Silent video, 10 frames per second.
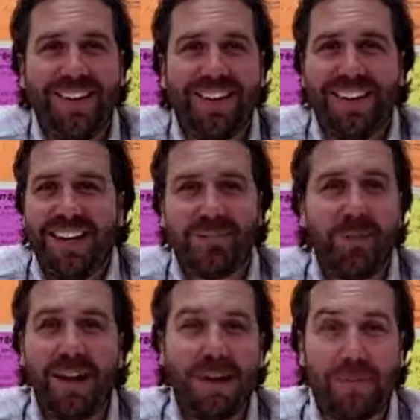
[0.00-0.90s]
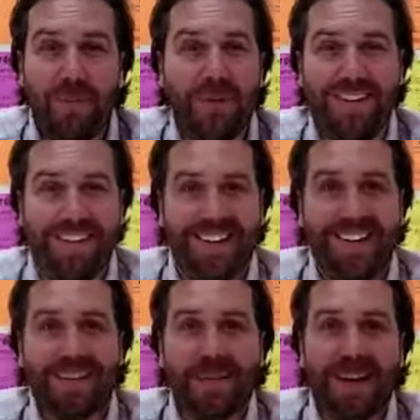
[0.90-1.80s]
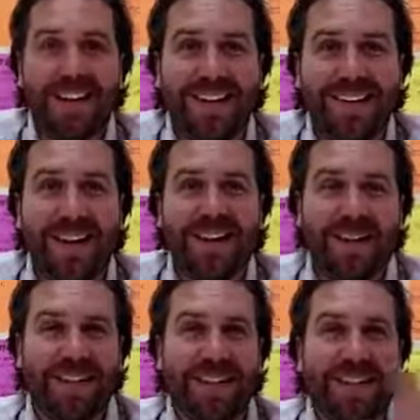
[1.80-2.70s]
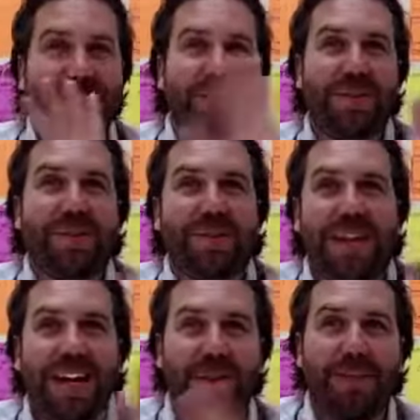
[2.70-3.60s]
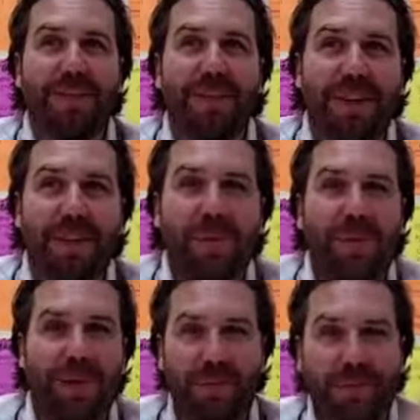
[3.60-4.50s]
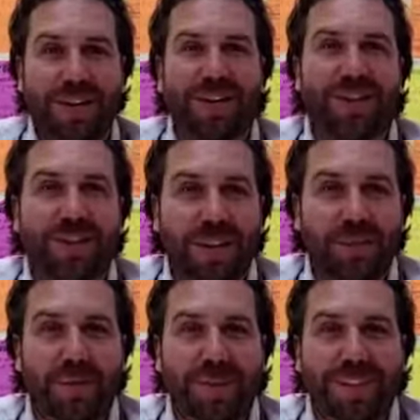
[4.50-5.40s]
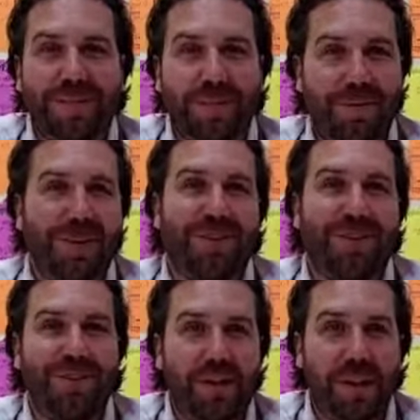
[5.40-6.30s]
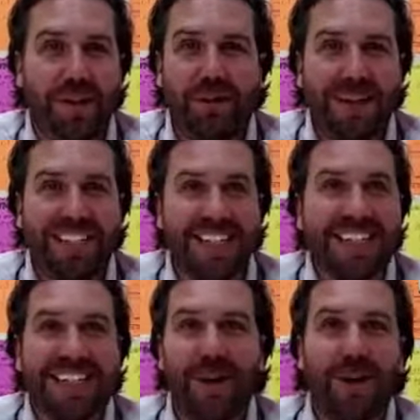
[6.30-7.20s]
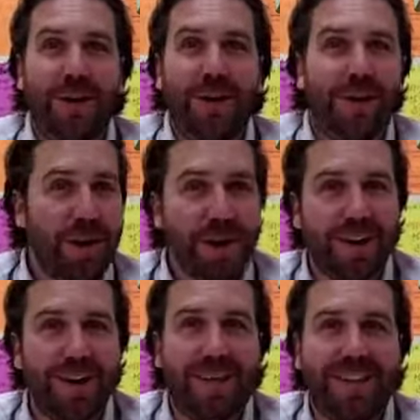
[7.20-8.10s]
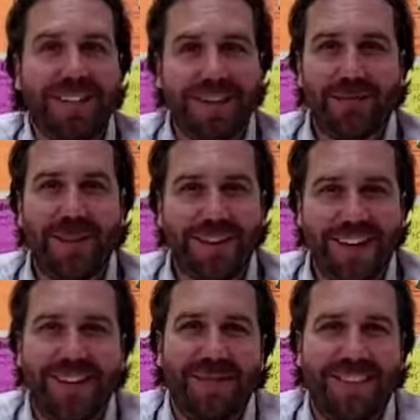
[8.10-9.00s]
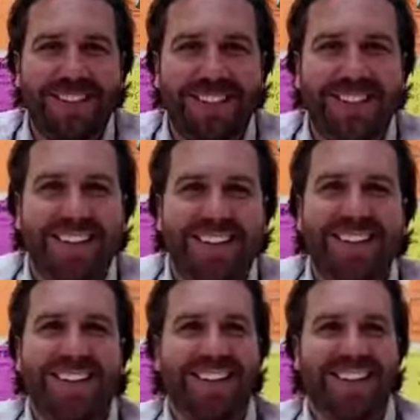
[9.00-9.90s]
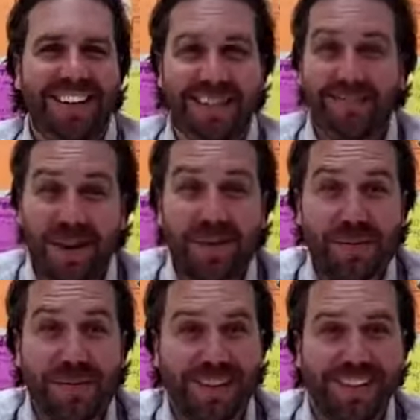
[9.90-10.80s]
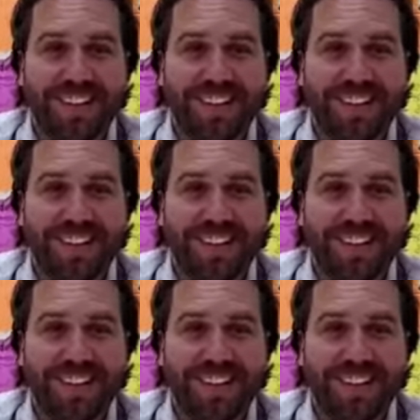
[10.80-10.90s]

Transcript: It's really important. There's a big, and you can tell the difference between an amateur developer and a professional developer because a professional developer writes clean code. It's well commented, well documented. It's very important.